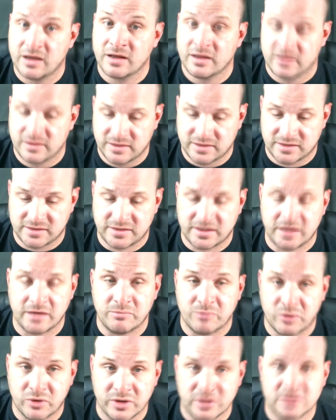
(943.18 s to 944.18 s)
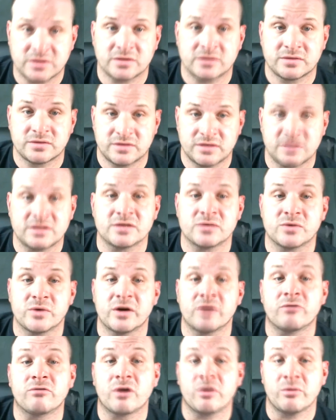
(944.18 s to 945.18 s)
This is it, boys. This is where
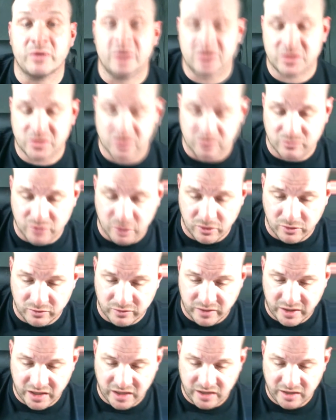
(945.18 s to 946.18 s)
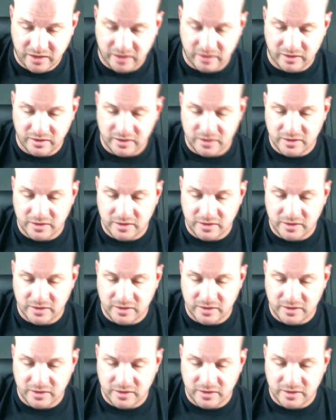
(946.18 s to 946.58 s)
the rubber hits the road right here.